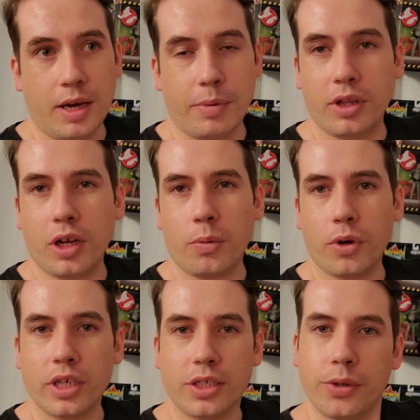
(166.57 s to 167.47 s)
put a lot of
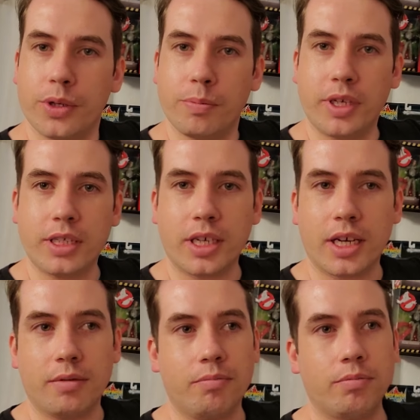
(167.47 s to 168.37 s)
work into it because
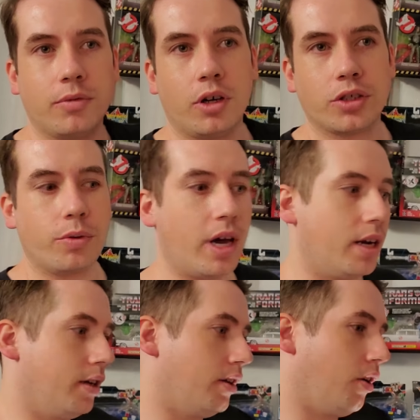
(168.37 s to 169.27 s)
I also
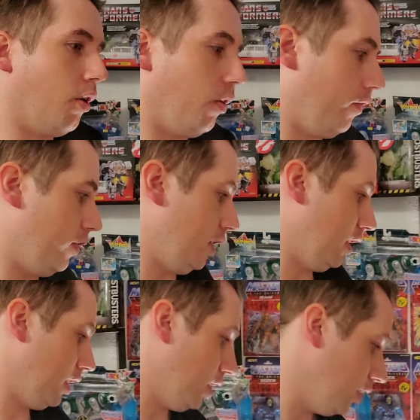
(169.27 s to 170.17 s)
added in all of the uh,